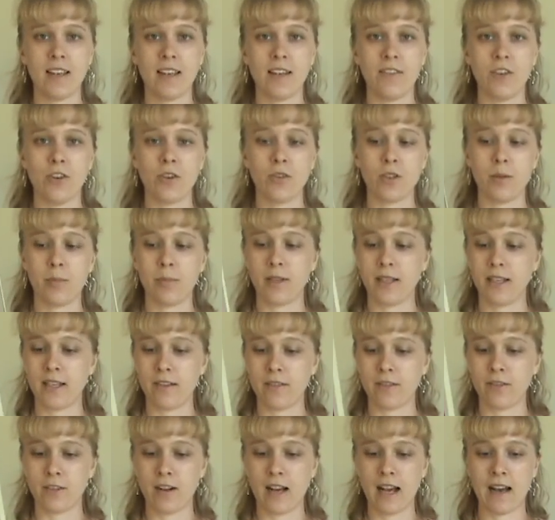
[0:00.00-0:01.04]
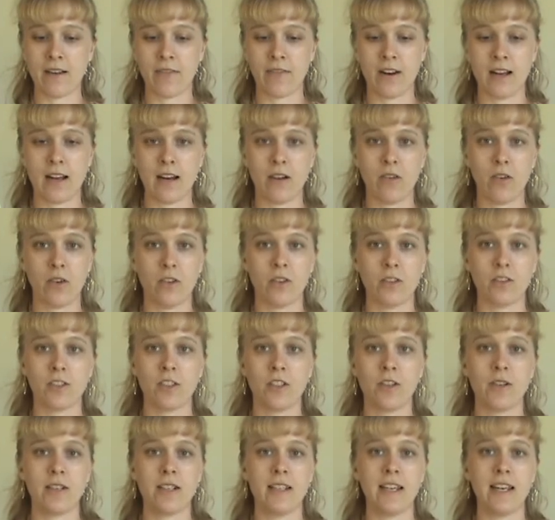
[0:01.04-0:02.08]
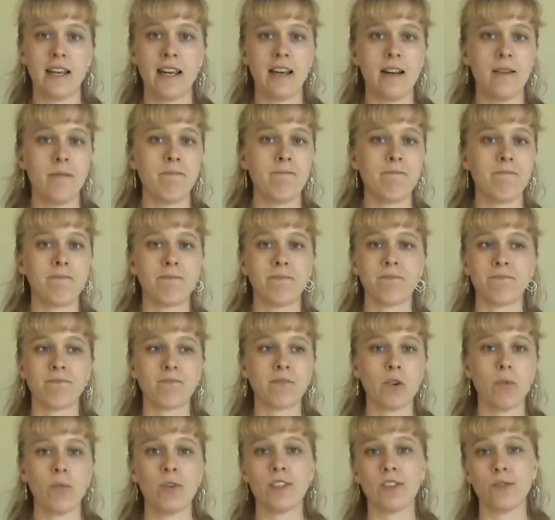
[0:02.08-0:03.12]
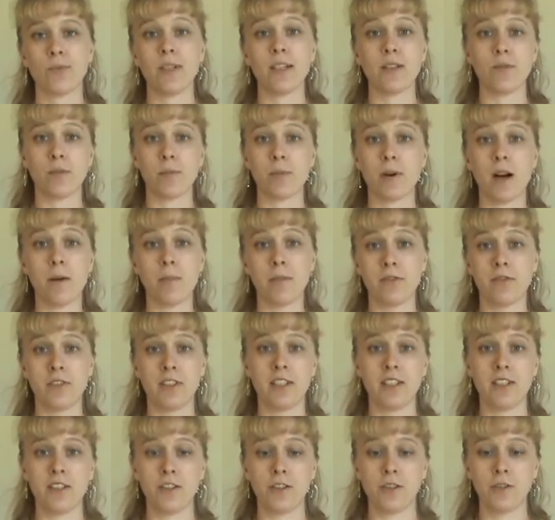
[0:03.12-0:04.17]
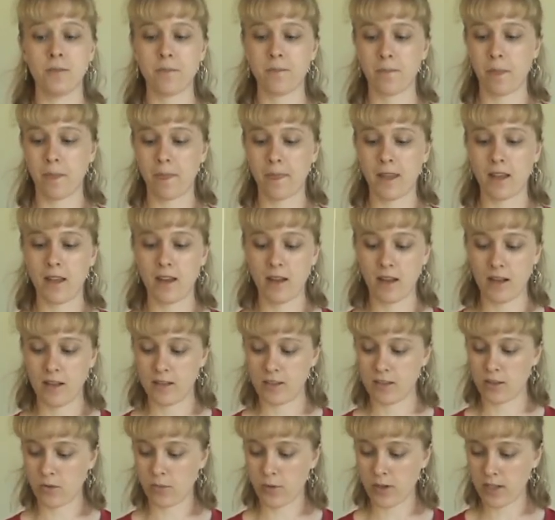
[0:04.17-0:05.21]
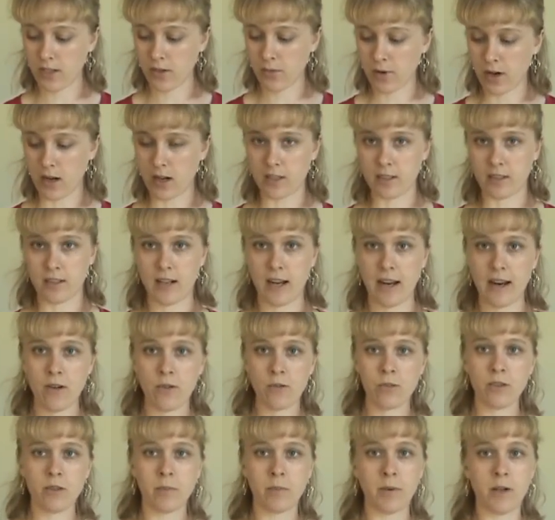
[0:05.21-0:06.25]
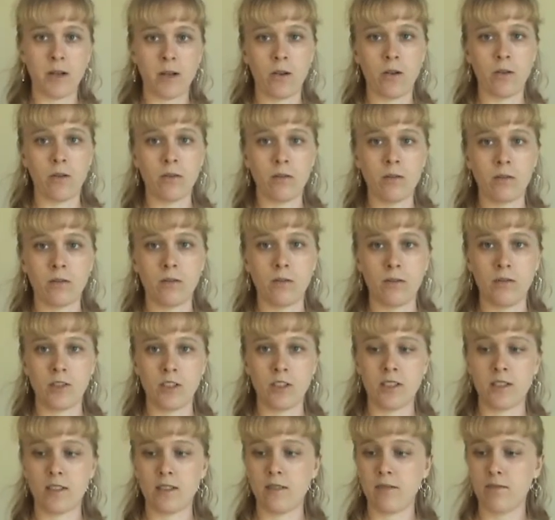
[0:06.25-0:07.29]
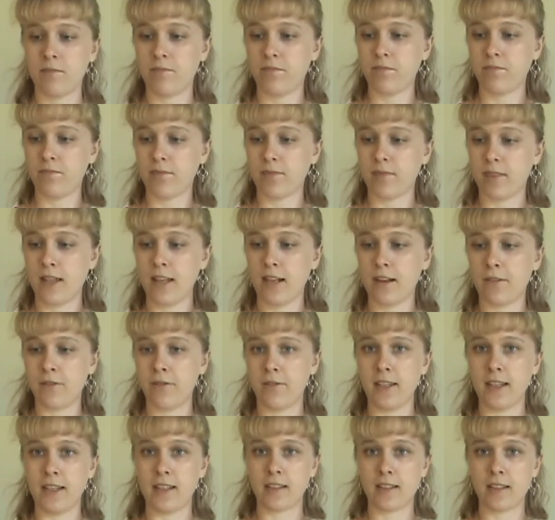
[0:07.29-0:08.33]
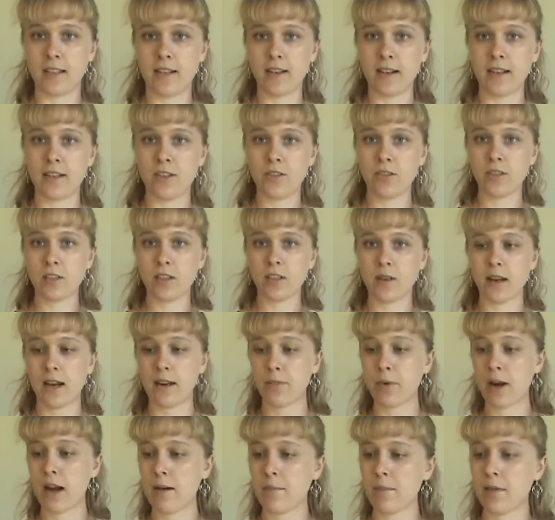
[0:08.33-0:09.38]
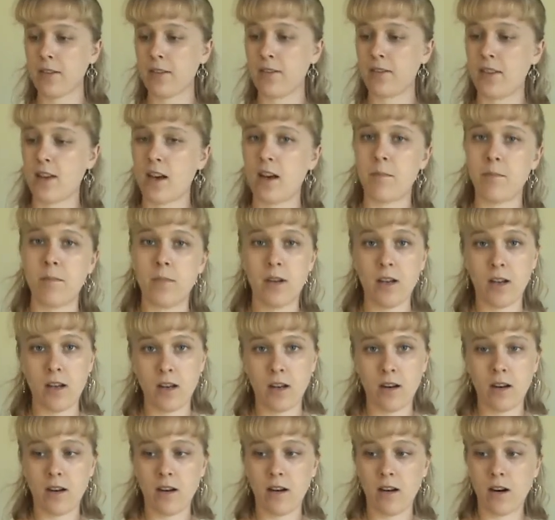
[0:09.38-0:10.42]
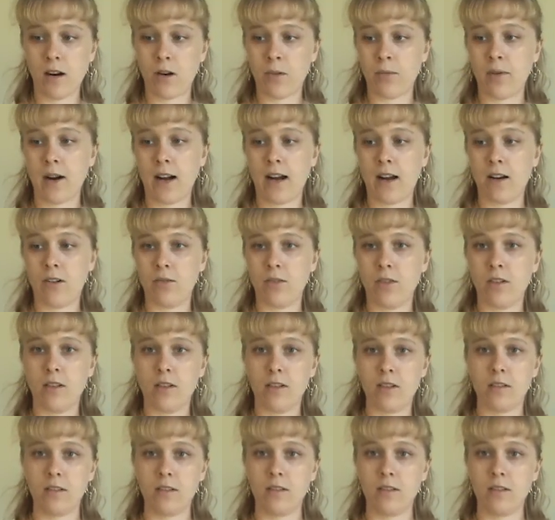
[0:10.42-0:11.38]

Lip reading: if you're only playing for half an hour or so a day, once a week will probably do. So when you rosin, I hold the bow just in a fist. I wrap my thumb around